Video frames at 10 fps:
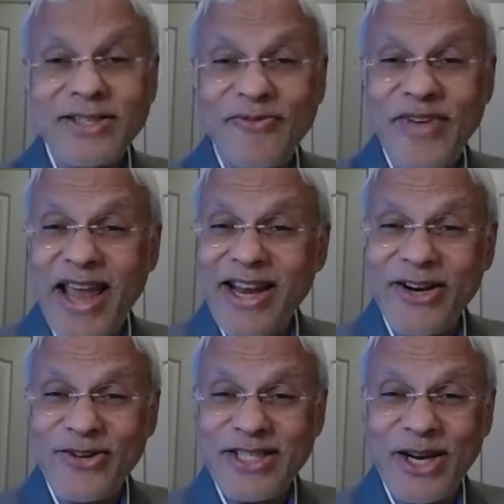a very
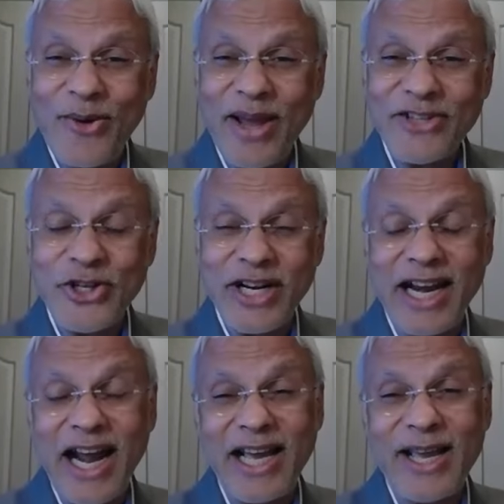interesting question,
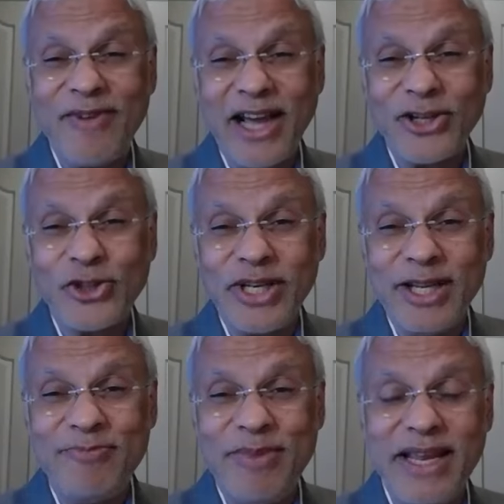and I have
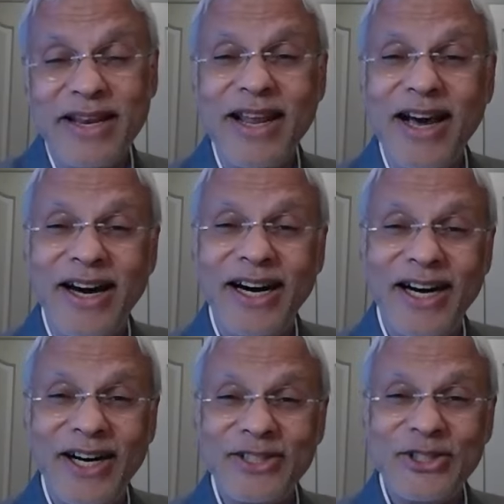actually been,
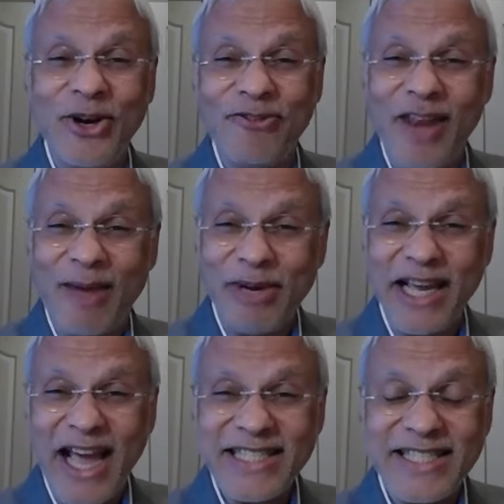
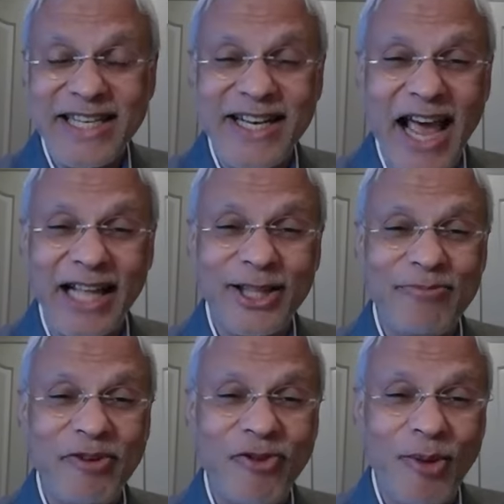flabbergasted at the
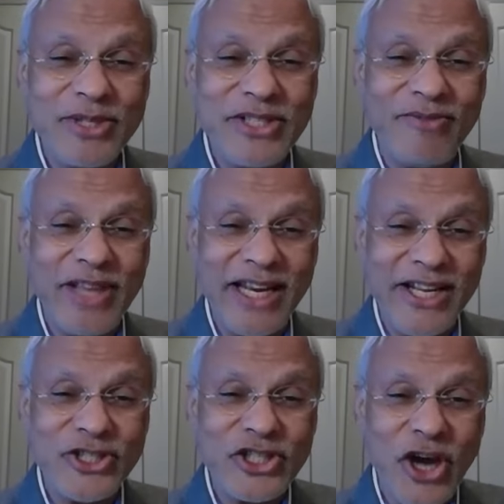performance of the
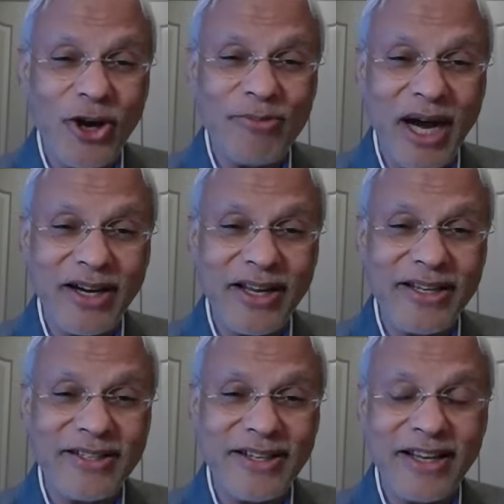Indian stock
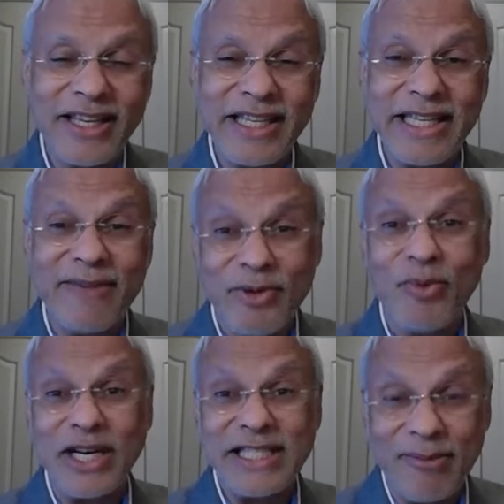market, given
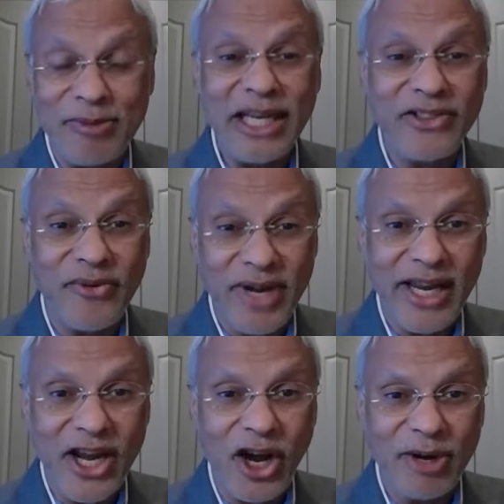what is happening in the real
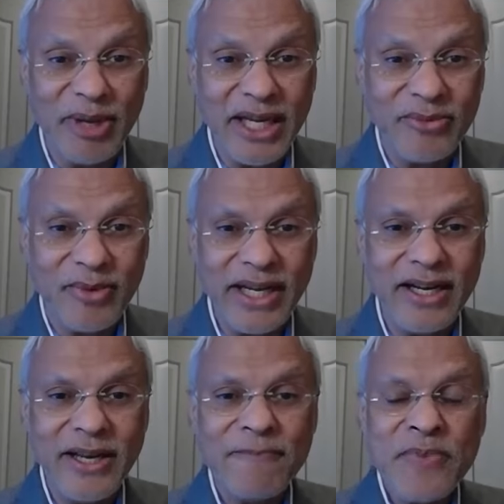economy, right?
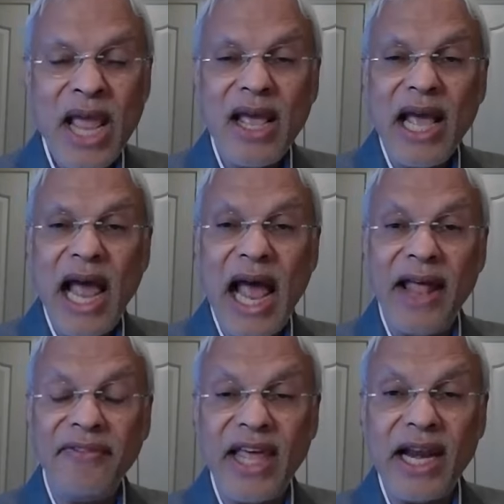
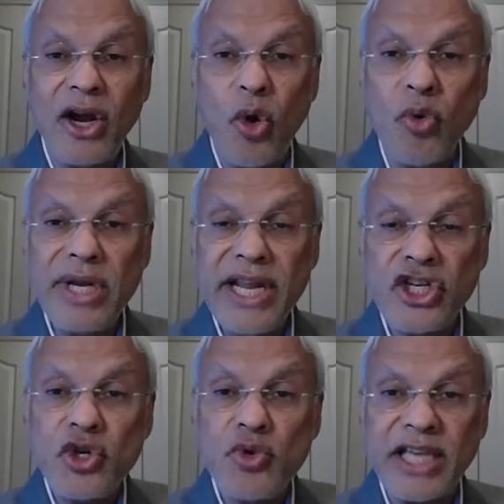And there are only
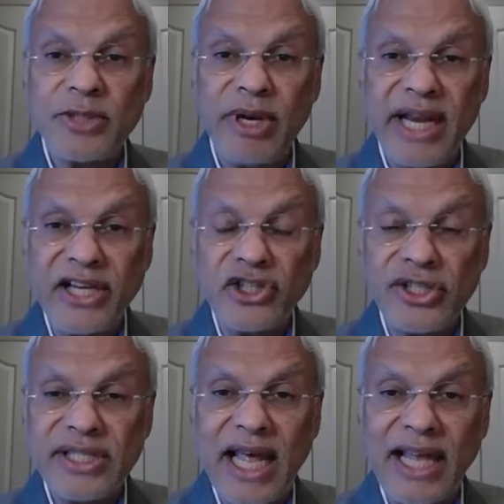two
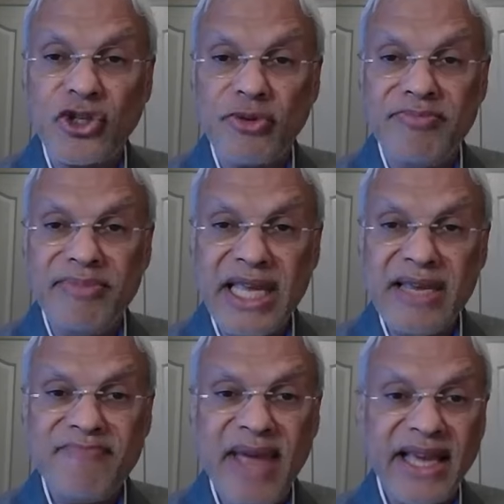explanations that, to
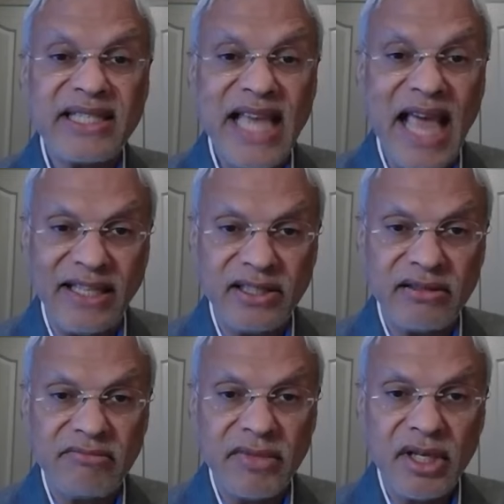me, make sense.